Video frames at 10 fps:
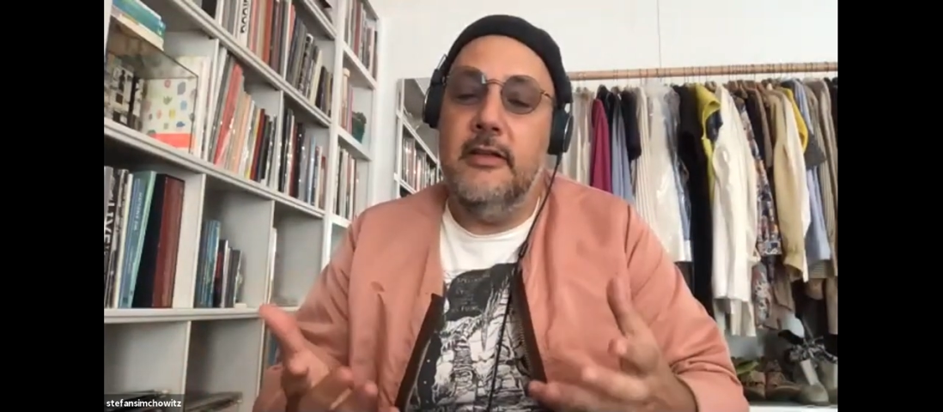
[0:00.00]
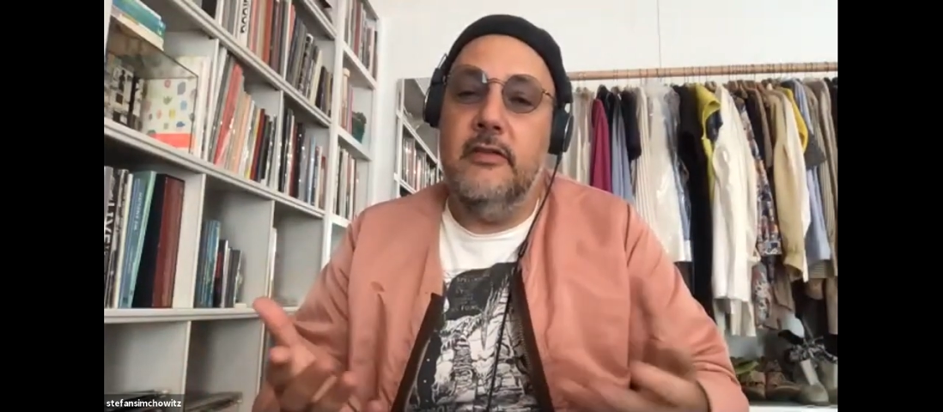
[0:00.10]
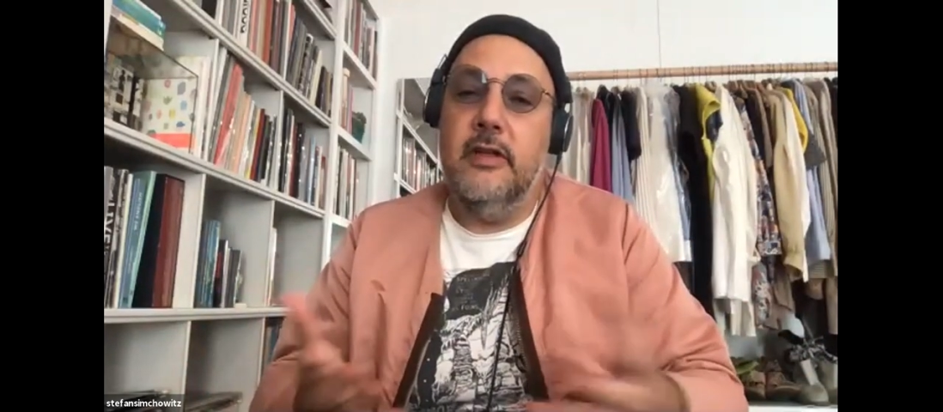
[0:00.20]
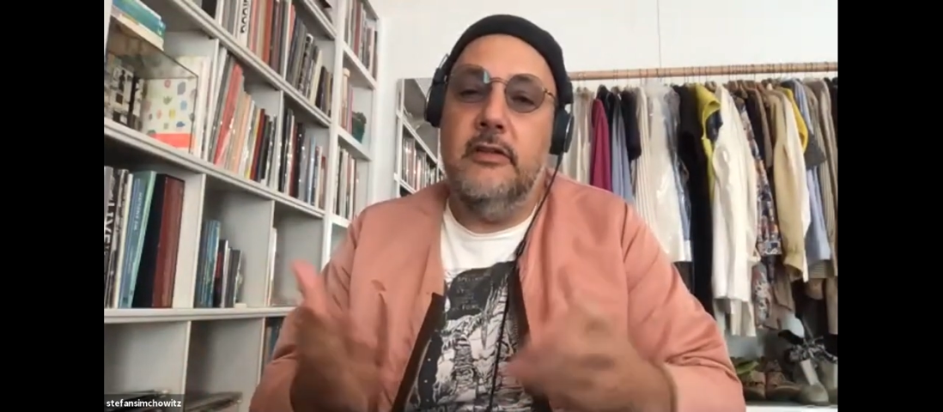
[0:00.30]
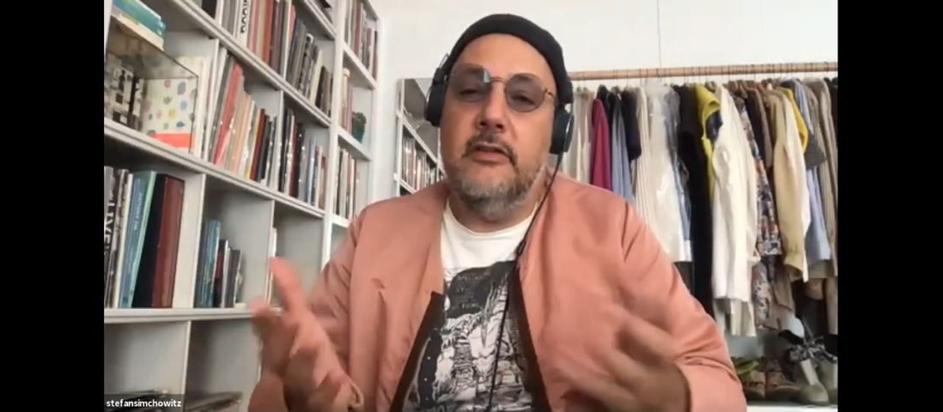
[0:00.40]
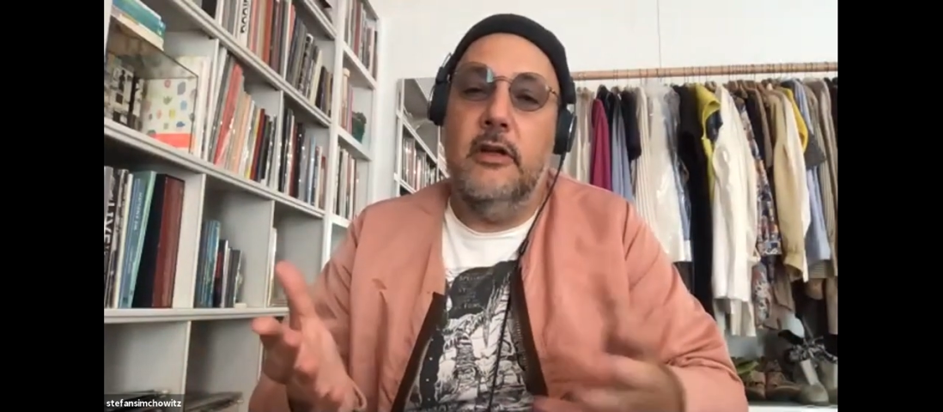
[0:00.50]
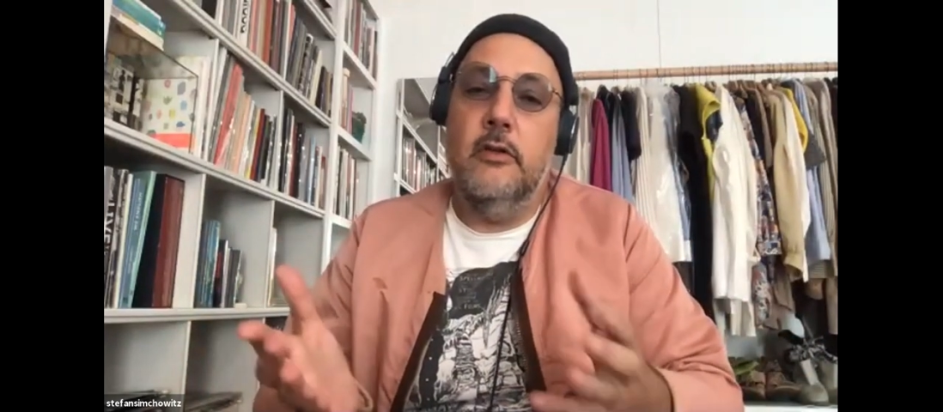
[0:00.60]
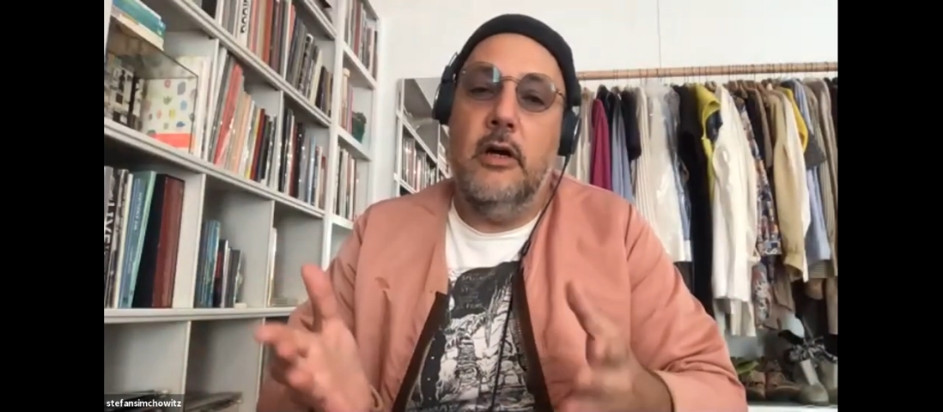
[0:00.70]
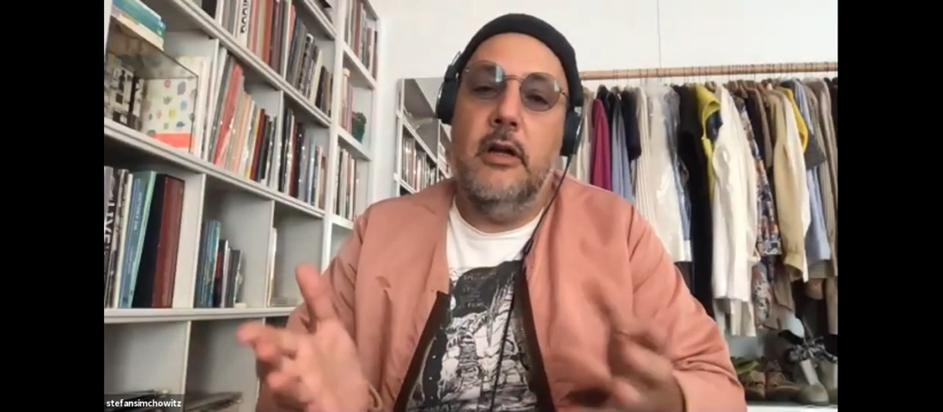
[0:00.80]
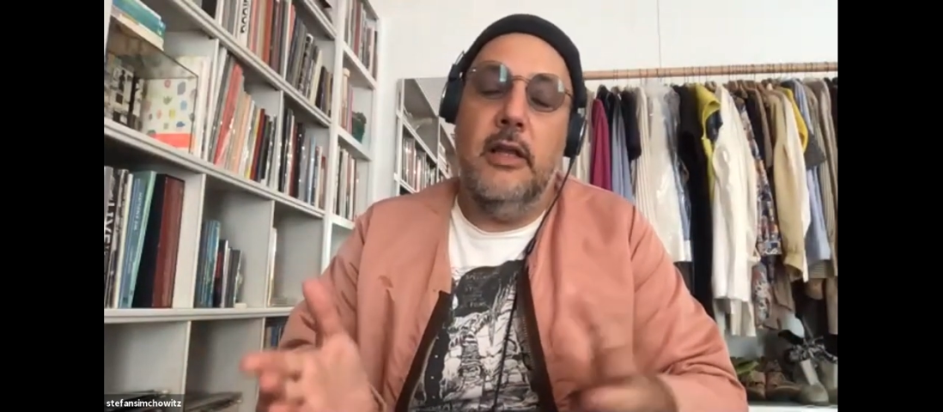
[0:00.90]
it's it's no
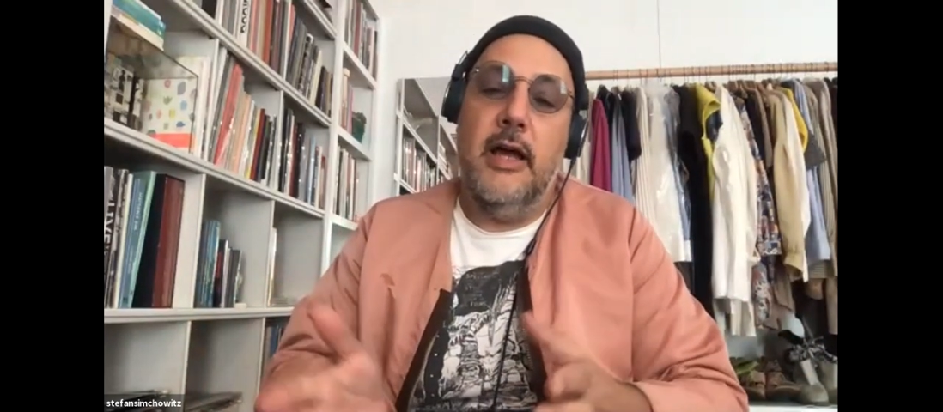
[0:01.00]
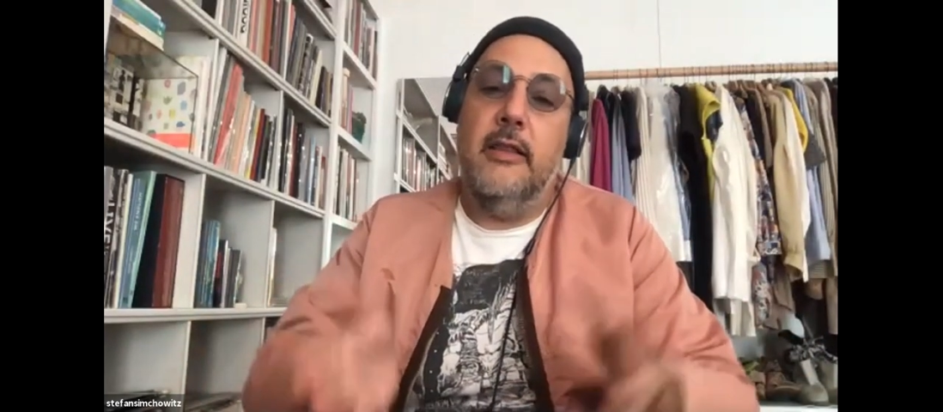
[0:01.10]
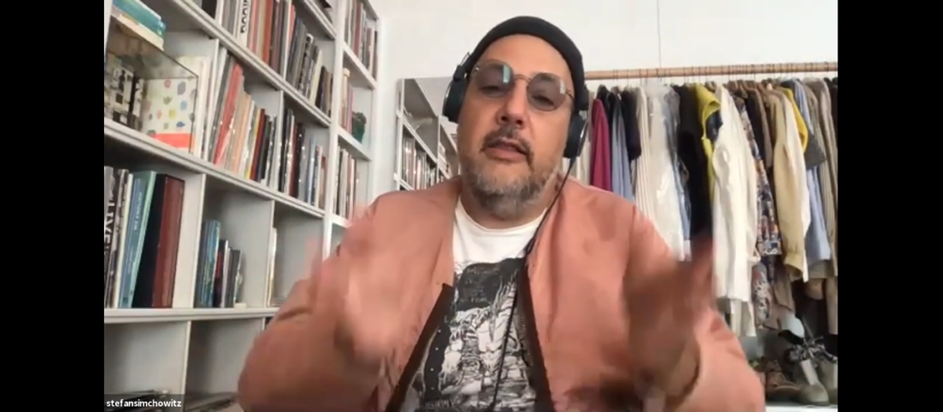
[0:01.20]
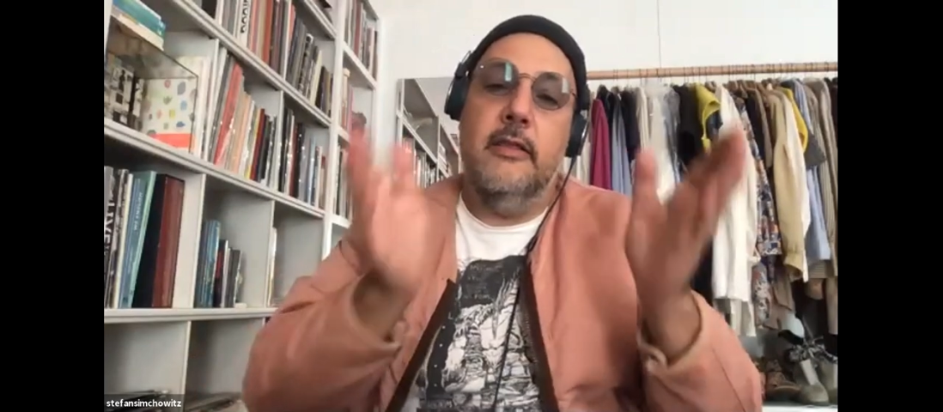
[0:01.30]
longer like